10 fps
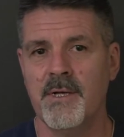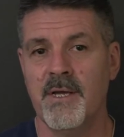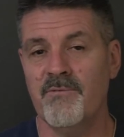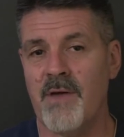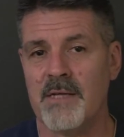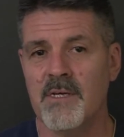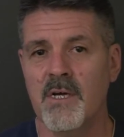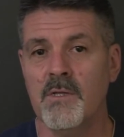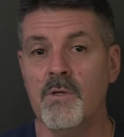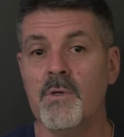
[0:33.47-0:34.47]
In fact,
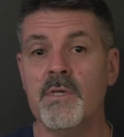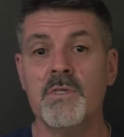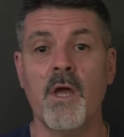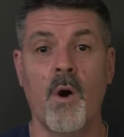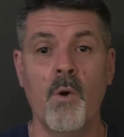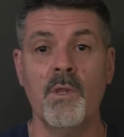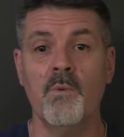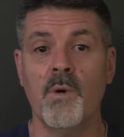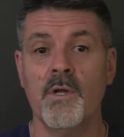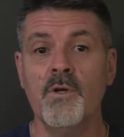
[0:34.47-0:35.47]
Luke is the only
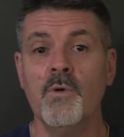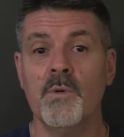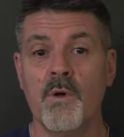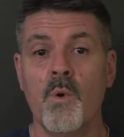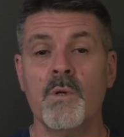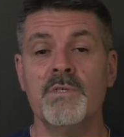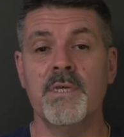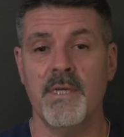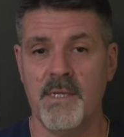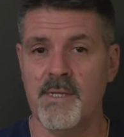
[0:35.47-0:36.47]
one who records
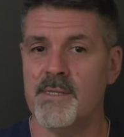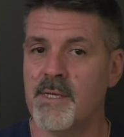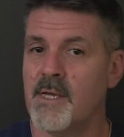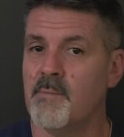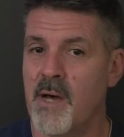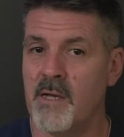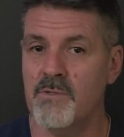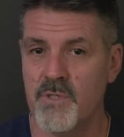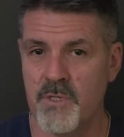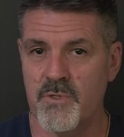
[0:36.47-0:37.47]
anything
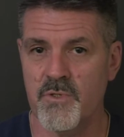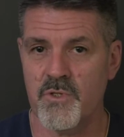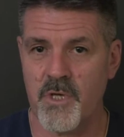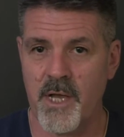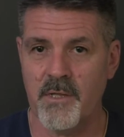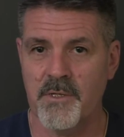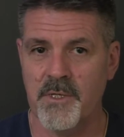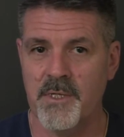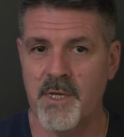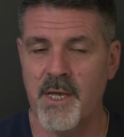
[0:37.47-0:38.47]
about Jesus' childhood.